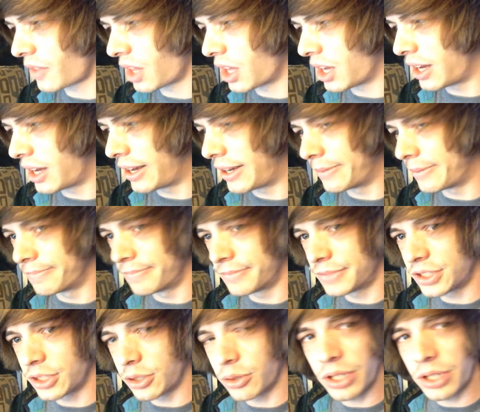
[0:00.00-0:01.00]
Um,
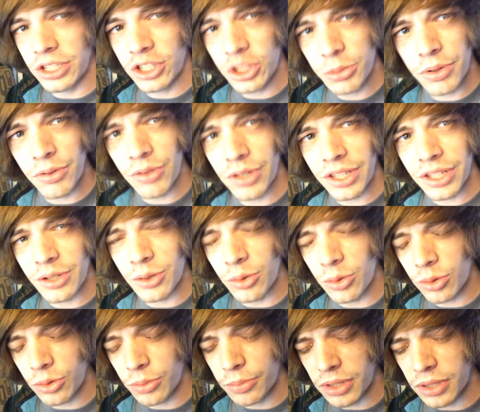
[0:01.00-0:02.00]
so it should be really
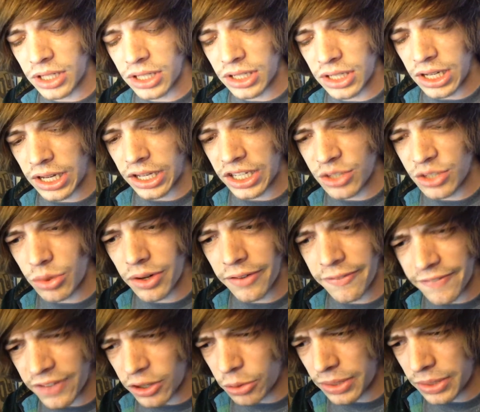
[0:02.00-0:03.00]
cool, but I just want to
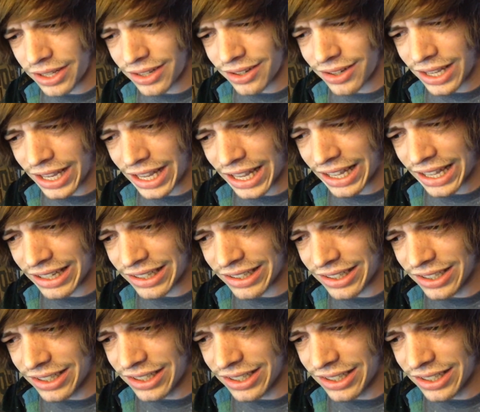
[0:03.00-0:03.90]
film it, and